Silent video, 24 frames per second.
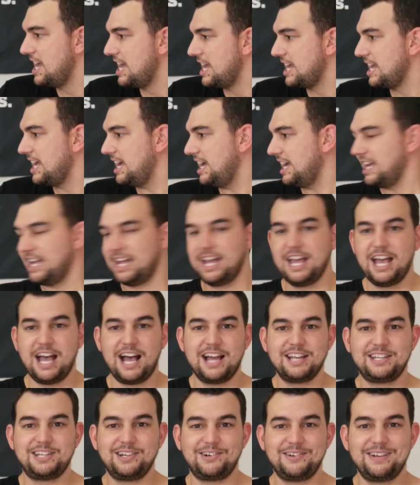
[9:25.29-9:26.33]
yeah,
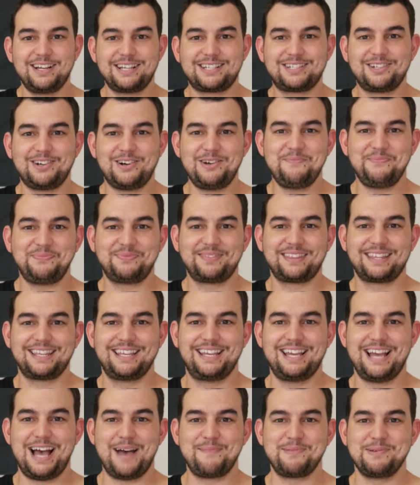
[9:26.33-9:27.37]
until next time,
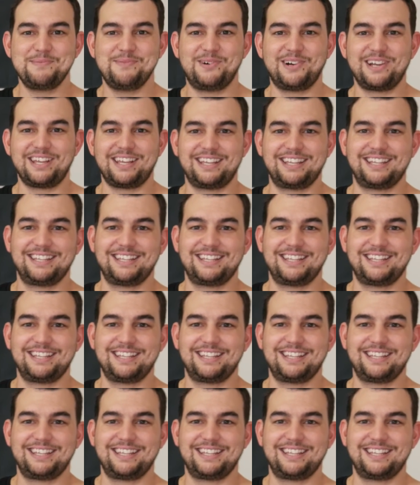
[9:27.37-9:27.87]
happy modding.